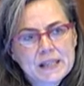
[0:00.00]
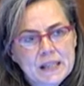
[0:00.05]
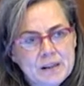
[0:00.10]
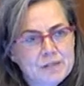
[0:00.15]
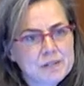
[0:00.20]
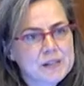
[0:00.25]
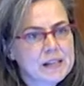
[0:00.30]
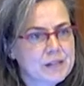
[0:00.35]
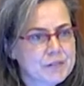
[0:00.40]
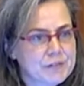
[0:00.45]

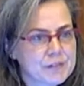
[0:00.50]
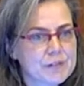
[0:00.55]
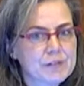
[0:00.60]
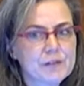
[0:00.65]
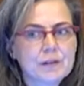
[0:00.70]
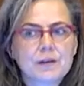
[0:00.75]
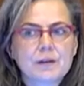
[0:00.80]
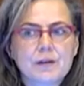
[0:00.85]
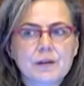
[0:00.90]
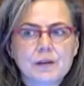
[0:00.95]
never, never
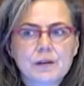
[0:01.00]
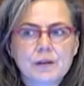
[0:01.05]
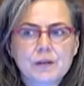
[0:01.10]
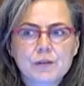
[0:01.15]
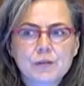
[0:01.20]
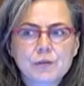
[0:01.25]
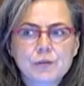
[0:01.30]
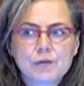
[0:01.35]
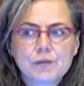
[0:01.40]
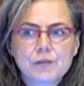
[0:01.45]
uh,
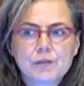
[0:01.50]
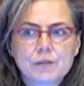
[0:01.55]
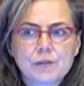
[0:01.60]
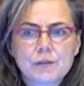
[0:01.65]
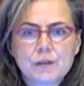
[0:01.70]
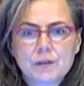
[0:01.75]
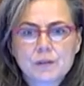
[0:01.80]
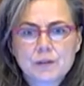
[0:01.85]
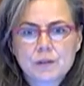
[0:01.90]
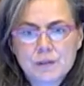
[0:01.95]
lose
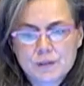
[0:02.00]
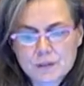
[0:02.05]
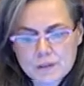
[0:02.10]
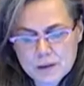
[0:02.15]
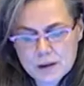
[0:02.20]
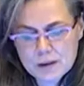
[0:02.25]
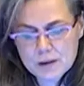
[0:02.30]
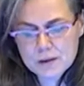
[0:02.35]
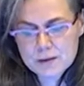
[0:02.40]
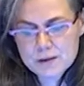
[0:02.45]
uh, a
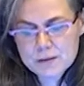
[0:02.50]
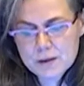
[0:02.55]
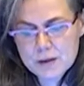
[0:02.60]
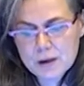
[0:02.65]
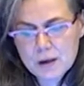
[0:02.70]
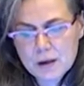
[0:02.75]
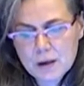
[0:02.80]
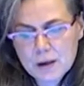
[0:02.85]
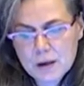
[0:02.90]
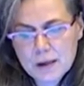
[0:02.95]
sight.
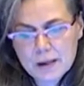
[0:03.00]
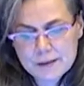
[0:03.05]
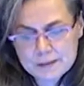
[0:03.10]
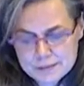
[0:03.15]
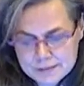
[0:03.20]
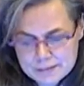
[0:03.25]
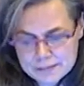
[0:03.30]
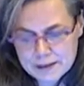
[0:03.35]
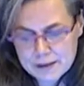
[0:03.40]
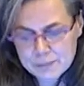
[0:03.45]
At
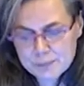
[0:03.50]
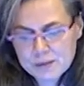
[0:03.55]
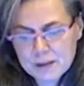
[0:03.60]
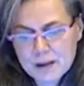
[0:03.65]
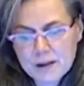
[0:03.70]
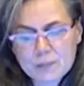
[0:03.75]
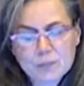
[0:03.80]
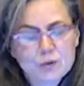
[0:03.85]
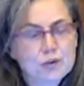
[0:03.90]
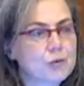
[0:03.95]
the same
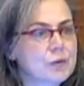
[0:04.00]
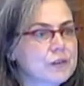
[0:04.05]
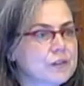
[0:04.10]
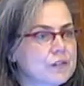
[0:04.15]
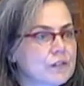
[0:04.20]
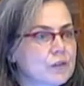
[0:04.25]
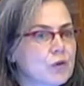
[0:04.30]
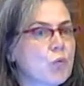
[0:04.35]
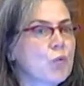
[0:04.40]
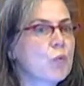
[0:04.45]
time, the
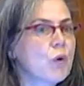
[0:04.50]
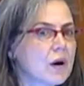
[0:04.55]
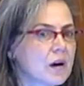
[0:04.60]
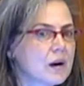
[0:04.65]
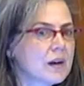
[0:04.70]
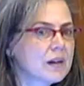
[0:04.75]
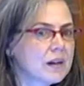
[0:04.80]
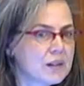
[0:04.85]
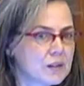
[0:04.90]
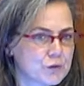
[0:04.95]
question of what
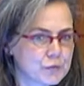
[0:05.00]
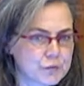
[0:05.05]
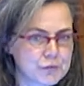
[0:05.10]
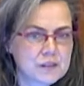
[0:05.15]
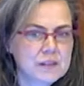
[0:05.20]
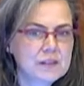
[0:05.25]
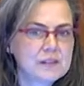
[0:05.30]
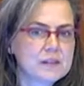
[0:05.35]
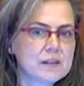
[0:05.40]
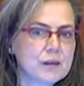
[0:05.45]
kind of
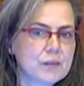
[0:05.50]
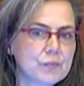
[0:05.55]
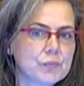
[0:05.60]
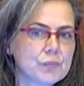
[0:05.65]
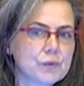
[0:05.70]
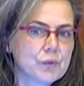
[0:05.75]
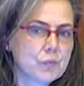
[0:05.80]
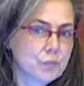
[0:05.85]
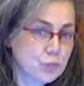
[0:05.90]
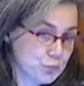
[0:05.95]
city
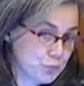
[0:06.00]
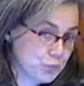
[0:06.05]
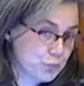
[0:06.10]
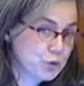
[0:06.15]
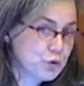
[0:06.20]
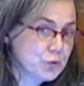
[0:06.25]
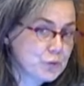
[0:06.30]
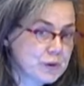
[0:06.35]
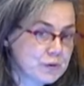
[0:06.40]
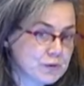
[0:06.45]

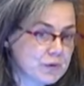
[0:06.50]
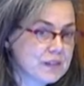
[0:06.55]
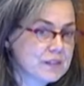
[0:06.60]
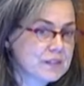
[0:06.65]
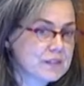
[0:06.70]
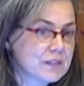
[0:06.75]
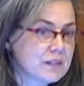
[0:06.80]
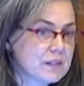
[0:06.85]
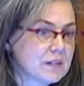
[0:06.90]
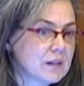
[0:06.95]
do we
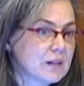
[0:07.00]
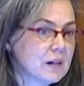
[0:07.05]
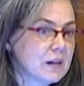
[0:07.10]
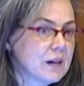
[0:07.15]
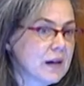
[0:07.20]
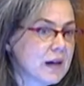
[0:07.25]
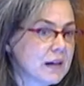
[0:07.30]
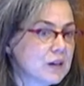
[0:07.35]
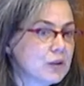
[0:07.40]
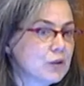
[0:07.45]
invest in?
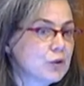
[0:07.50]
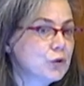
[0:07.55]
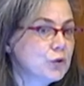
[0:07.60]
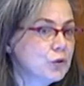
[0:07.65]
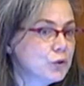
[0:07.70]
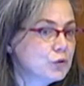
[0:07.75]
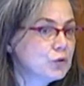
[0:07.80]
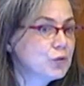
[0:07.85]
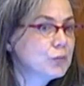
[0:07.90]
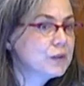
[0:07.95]
And
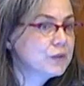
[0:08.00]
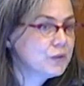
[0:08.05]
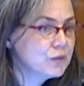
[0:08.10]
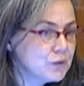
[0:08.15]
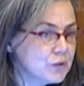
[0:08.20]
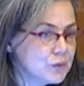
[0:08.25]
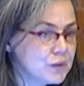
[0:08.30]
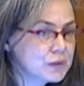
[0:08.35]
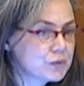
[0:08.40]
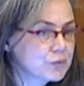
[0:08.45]
who do we
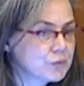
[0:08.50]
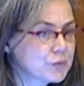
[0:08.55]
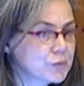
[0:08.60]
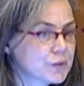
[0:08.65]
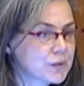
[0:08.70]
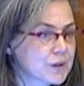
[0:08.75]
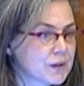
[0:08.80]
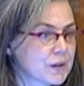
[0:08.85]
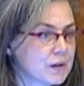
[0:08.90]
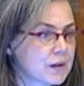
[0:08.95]
do it
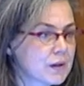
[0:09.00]
for?